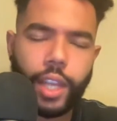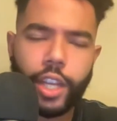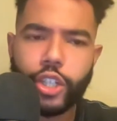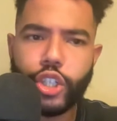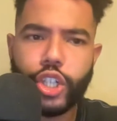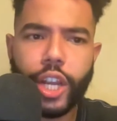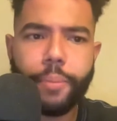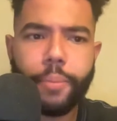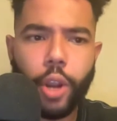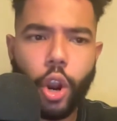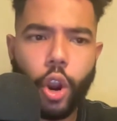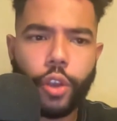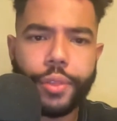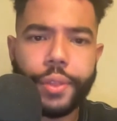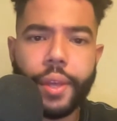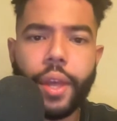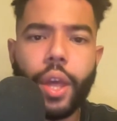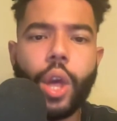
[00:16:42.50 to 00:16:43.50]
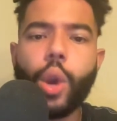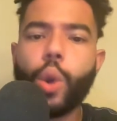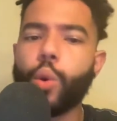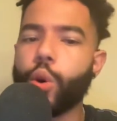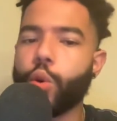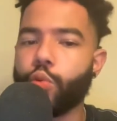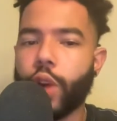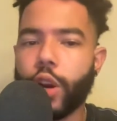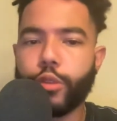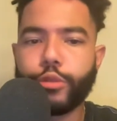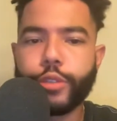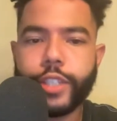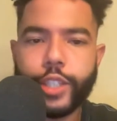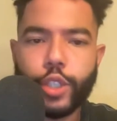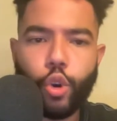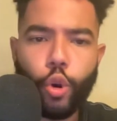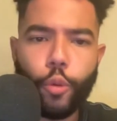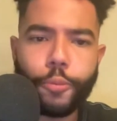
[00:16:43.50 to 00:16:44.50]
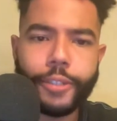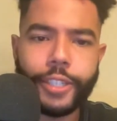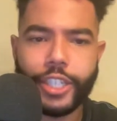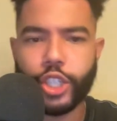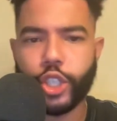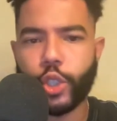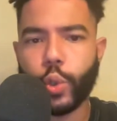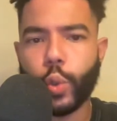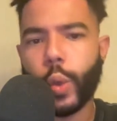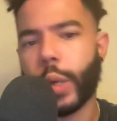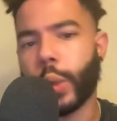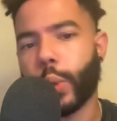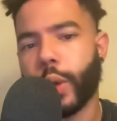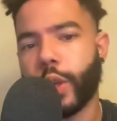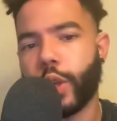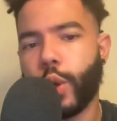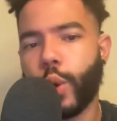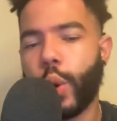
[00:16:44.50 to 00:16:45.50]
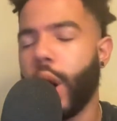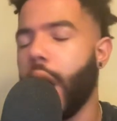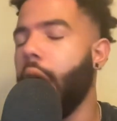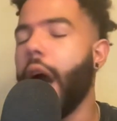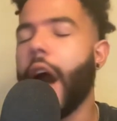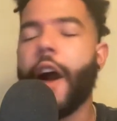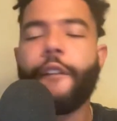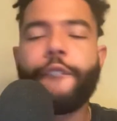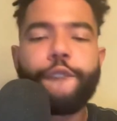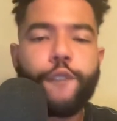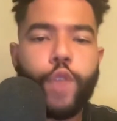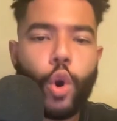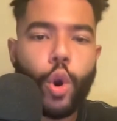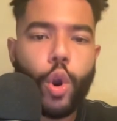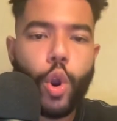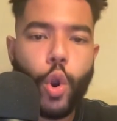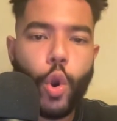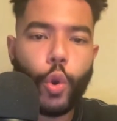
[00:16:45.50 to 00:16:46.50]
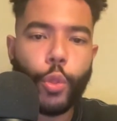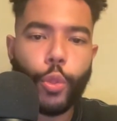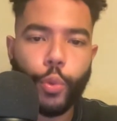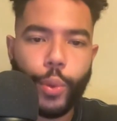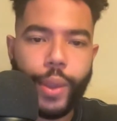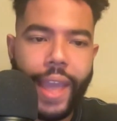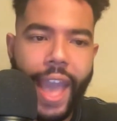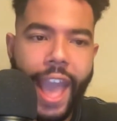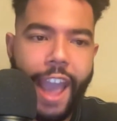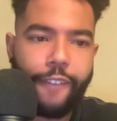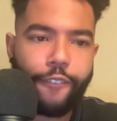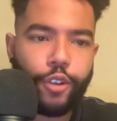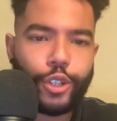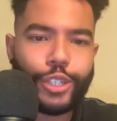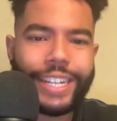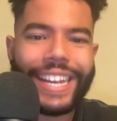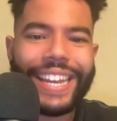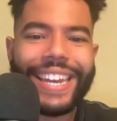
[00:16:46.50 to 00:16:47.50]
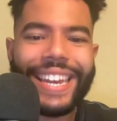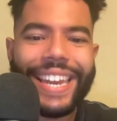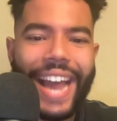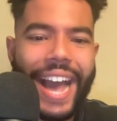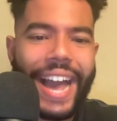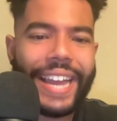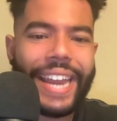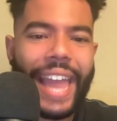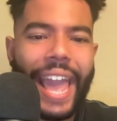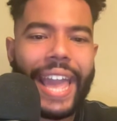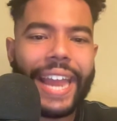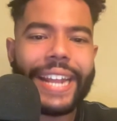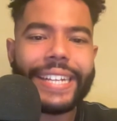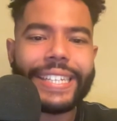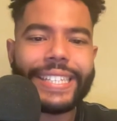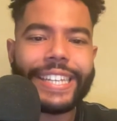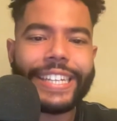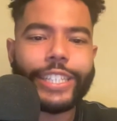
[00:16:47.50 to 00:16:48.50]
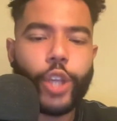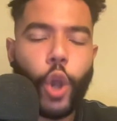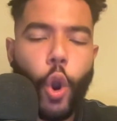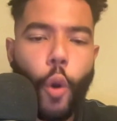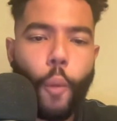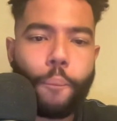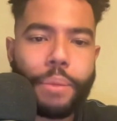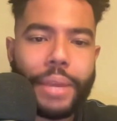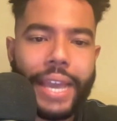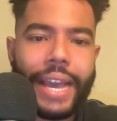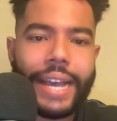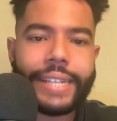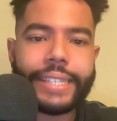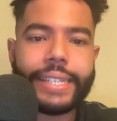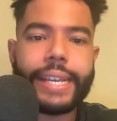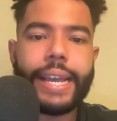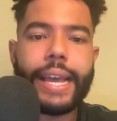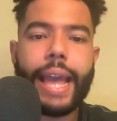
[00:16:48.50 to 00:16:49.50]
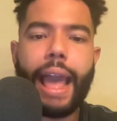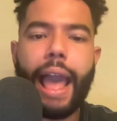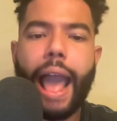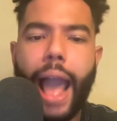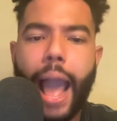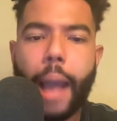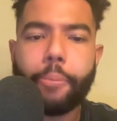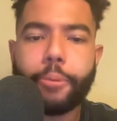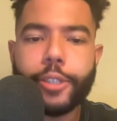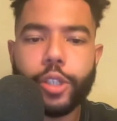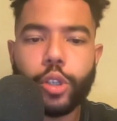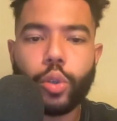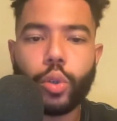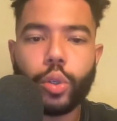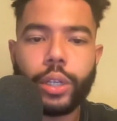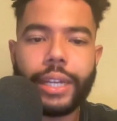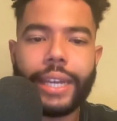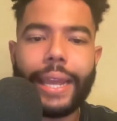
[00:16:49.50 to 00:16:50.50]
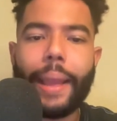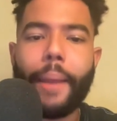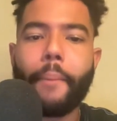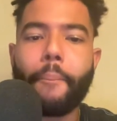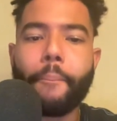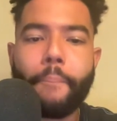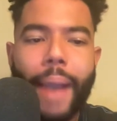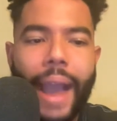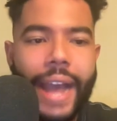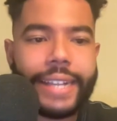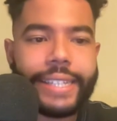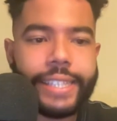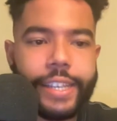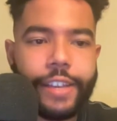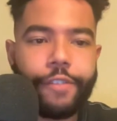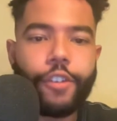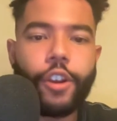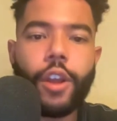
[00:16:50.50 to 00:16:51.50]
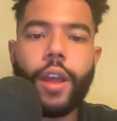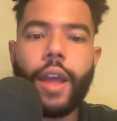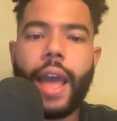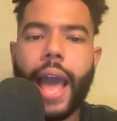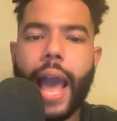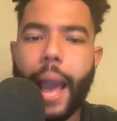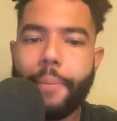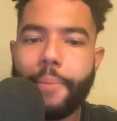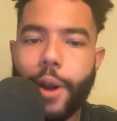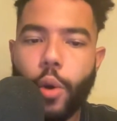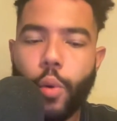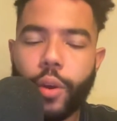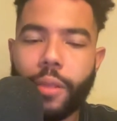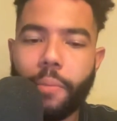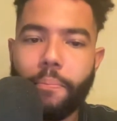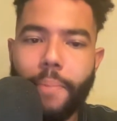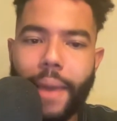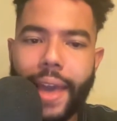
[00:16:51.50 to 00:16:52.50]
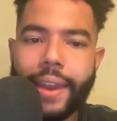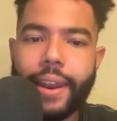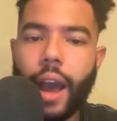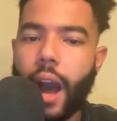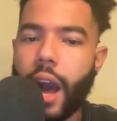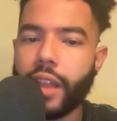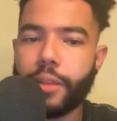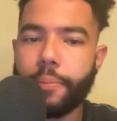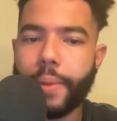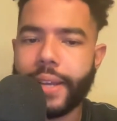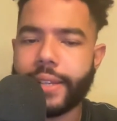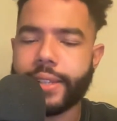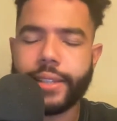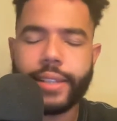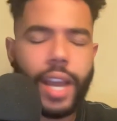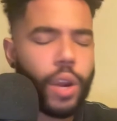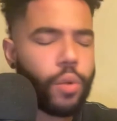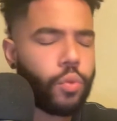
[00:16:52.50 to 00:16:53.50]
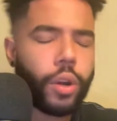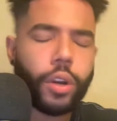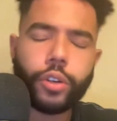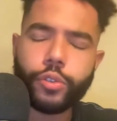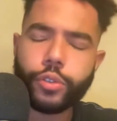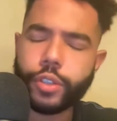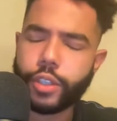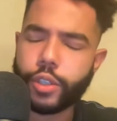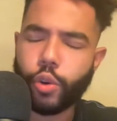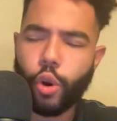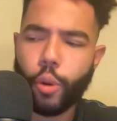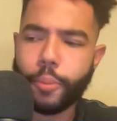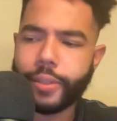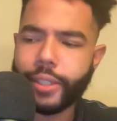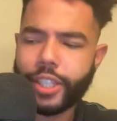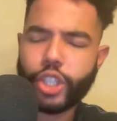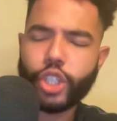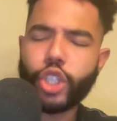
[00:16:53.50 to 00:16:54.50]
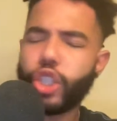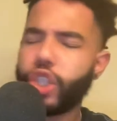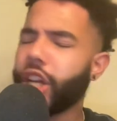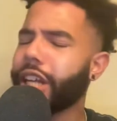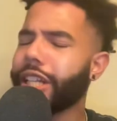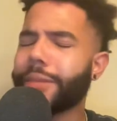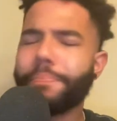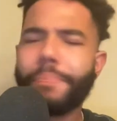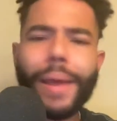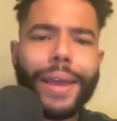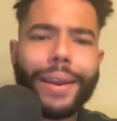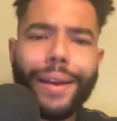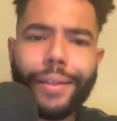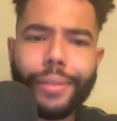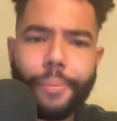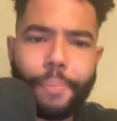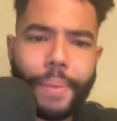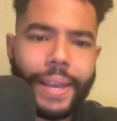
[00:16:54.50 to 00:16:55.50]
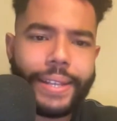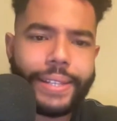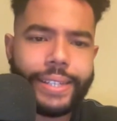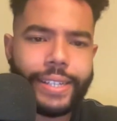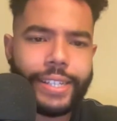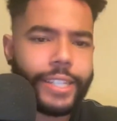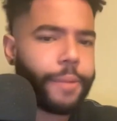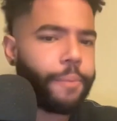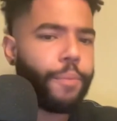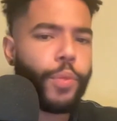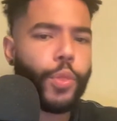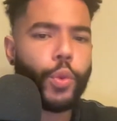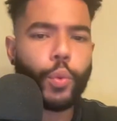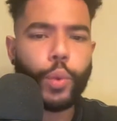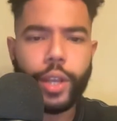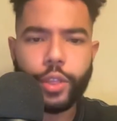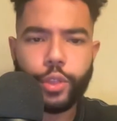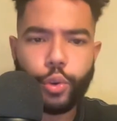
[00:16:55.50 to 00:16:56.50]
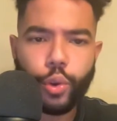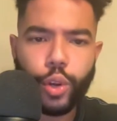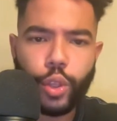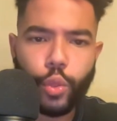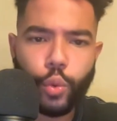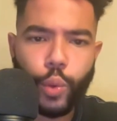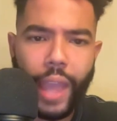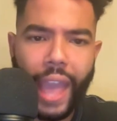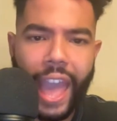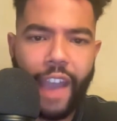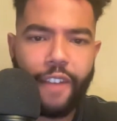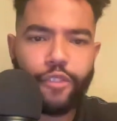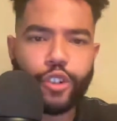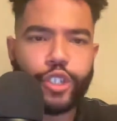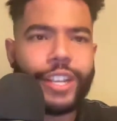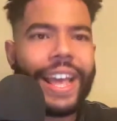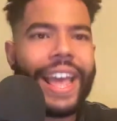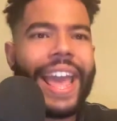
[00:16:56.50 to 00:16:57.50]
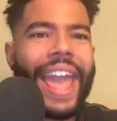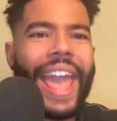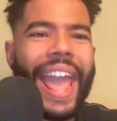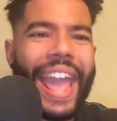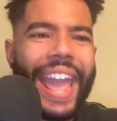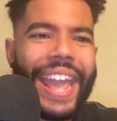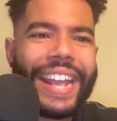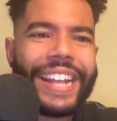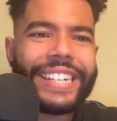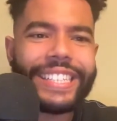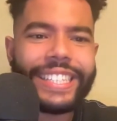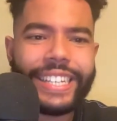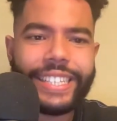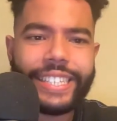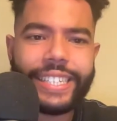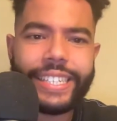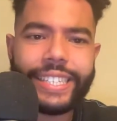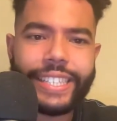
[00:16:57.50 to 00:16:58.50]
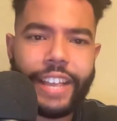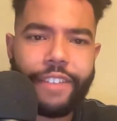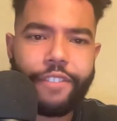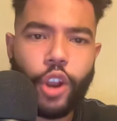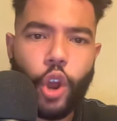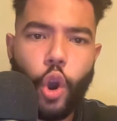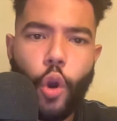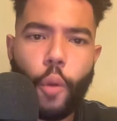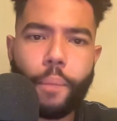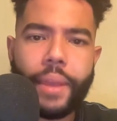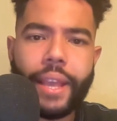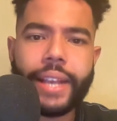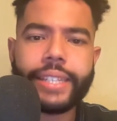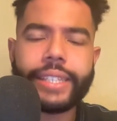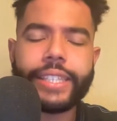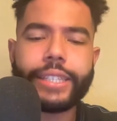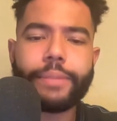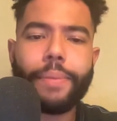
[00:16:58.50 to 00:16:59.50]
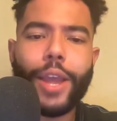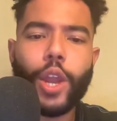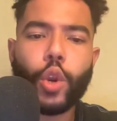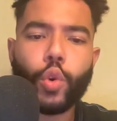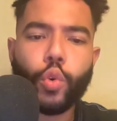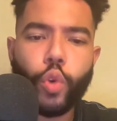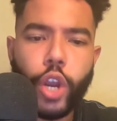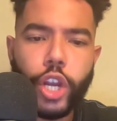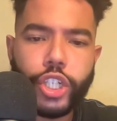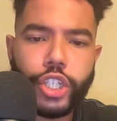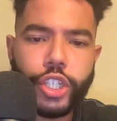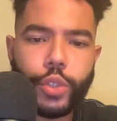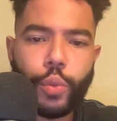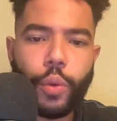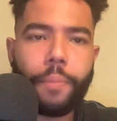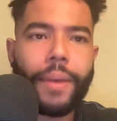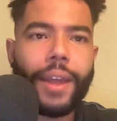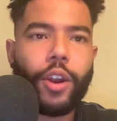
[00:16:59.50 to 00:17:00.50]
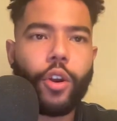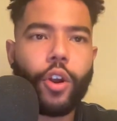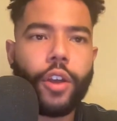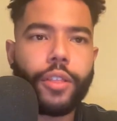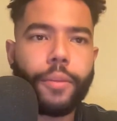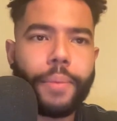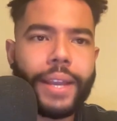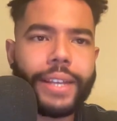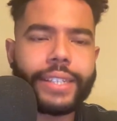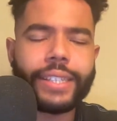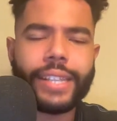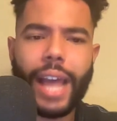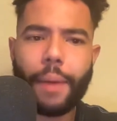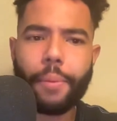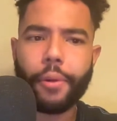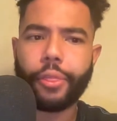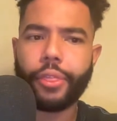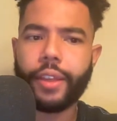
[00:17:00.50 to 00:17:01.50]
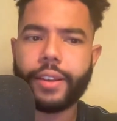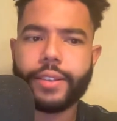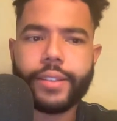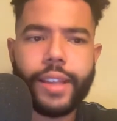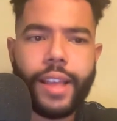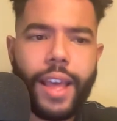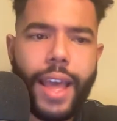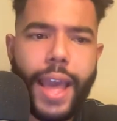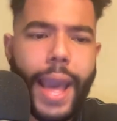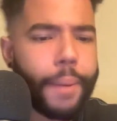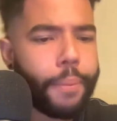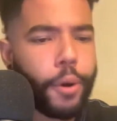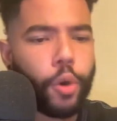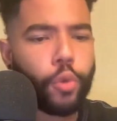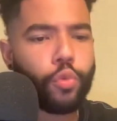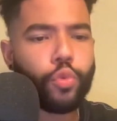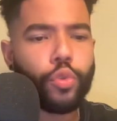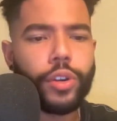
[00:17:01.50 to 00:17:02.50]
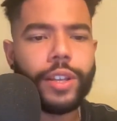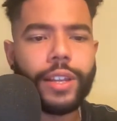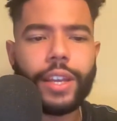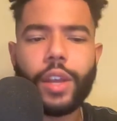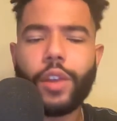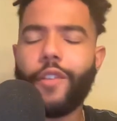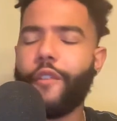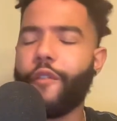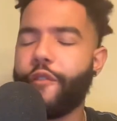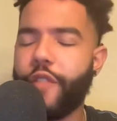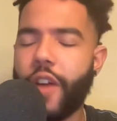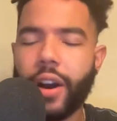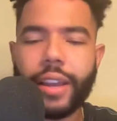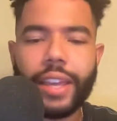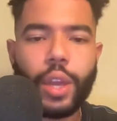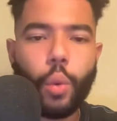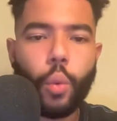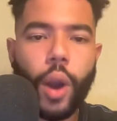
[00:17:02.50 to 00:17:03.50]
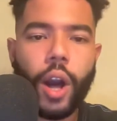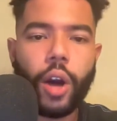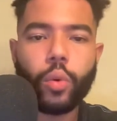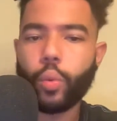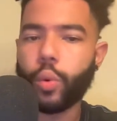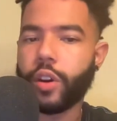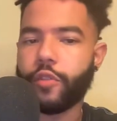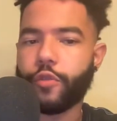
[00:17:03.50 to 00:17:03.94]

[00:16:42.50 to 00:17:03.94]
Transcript: Jake McCarthy with runners in scoring position 2022, a 403 average, a 986 OPS. Absolutely massive. How about with men on the bases? Not runners in scoring position, just men on the bases, 333 average, 867 OPS. This man crushes when men are on the bases. How about this? How about a really funky wild one